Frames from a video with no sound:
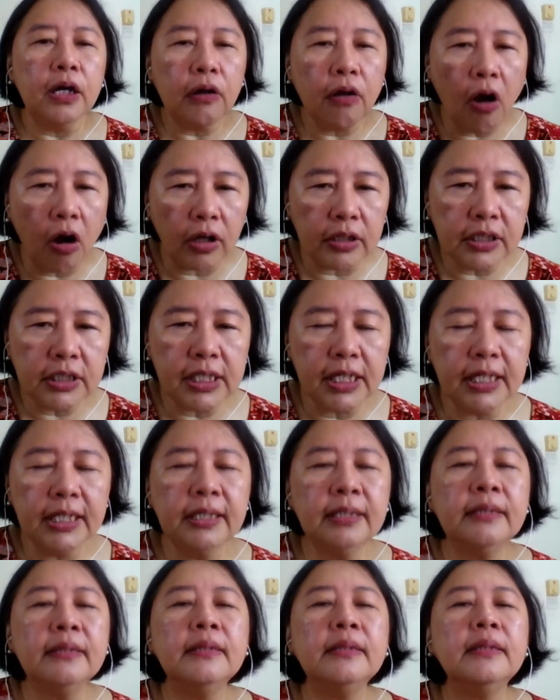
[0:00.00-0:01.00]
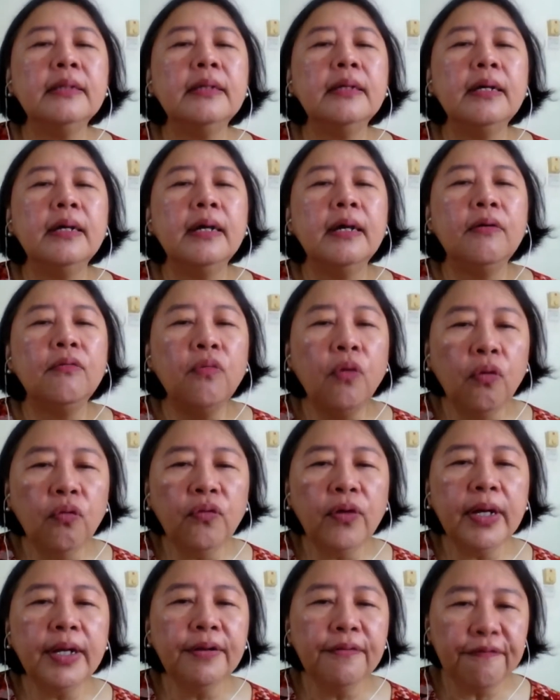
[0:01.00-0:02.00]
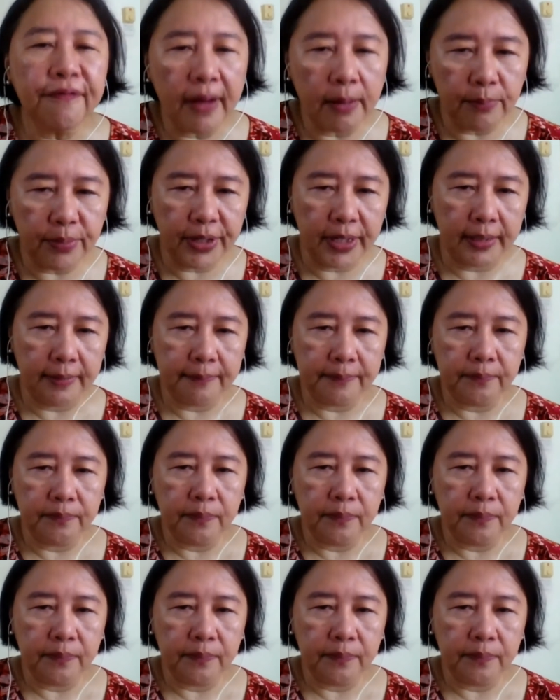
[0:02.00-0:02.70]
cotton woven fabric.